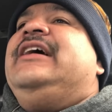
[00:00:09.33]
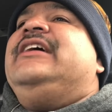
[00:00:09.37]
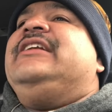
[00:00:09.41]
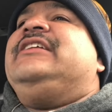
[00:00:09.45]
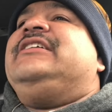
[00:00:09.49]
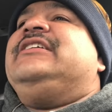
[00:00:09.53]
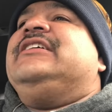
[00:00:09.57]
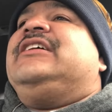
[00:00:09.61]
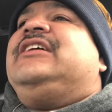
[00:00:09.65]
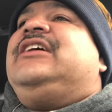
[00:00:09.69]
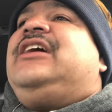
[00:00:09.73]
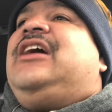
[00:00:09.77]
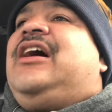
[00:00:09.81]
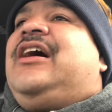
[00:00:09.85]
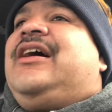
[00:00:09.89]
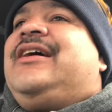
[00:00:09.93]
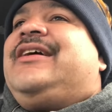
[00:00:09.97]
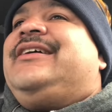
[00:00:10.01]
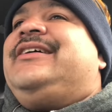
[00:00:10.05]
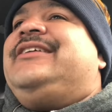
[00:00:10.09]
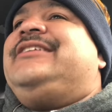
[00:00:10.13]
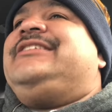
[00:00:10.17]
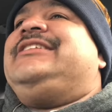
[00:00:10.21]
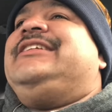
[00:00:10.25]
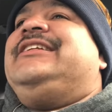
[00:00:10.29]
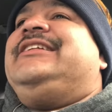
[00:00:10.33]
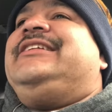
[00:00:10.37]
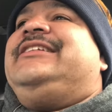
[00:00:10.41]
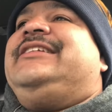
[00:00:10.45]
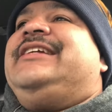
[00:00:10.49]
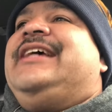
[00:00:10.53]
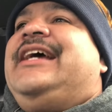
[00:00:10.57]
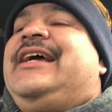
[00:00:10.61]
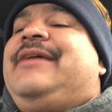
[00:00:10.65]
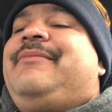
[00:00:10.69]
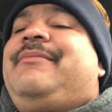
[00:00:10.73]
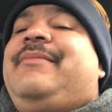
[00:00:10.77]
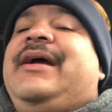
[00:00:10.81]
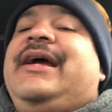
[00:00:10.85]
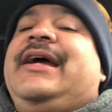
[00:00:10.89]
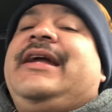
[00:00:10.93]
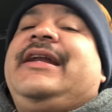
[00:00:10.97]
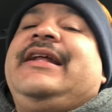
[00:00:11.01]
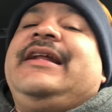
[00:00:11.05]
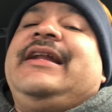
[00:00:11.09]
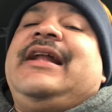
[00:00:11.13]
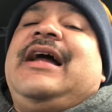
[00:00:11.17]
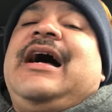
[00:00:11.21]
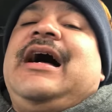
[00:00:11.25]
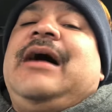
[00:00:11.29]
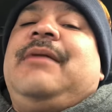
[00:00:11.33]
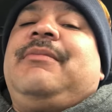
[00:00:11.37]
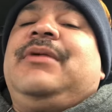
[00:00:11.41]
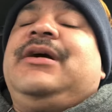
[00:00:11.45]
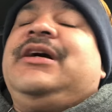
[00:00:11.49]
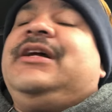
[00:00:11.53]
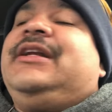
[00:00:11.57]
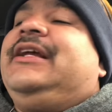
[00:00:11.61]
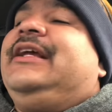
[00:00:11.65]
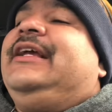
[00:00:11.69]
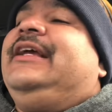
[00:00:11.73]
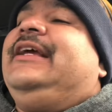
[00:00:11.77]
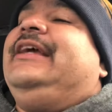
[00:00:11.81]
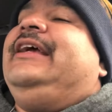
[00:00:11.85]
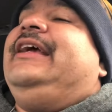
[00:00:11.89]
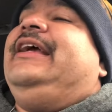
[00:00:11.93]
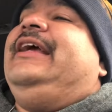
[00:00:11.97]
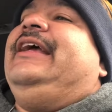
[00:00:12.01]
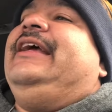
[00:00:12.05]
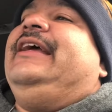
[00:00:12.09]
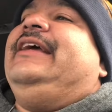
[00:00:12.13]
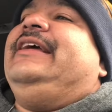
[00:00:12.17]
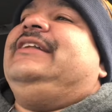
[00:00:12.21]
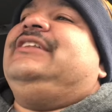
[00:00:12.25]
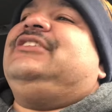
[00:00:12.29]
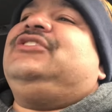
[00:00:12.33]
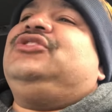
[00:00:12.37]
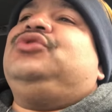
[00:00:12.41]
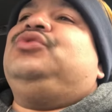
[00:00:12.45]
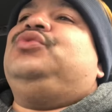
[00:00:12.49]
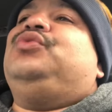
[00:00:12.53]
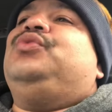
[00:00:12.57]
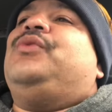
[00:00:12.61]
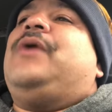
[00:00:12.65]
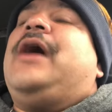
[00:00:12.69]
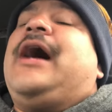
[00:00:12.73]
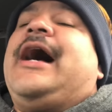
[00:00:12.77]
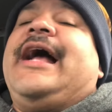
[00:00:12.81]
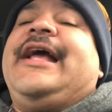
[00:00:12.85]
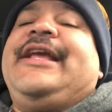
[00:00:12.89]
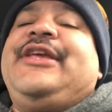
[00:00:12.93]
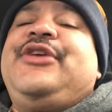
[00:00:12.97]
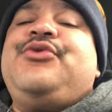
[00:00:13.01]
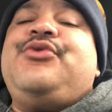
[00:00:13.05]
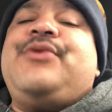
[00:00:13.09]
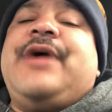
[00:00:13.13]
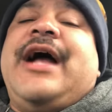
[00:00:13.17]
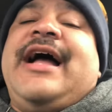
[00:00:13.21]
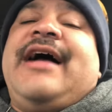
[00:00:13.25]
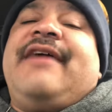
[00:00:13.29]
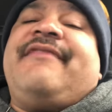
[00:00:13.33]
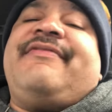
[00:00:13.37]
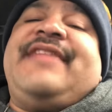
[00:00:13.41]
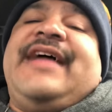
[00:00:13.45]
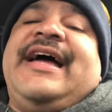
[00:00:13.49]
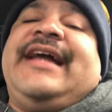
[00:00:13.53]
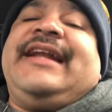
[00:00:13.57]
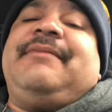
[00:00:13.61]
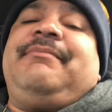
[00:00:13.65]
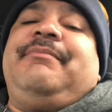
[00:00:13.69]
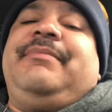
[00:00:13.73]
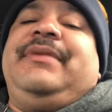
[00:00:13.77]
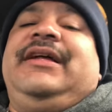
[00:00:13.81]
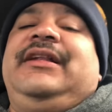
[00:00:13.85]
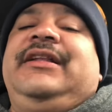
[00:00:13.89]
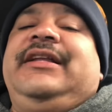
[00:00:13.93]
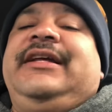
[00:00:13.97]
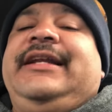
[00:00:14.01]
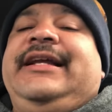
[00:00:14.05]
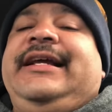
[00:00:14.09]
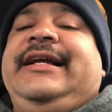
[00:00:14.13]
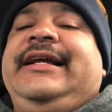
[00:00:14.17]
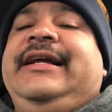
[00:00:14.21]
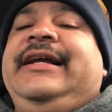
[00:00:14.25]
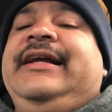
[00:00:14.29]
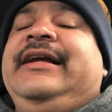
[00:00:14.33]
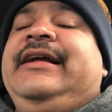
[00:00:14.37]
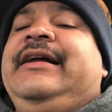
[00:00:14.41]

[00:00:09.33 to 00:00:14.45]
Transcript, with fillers: to conquer today man and i'm gonna get into why you have that ability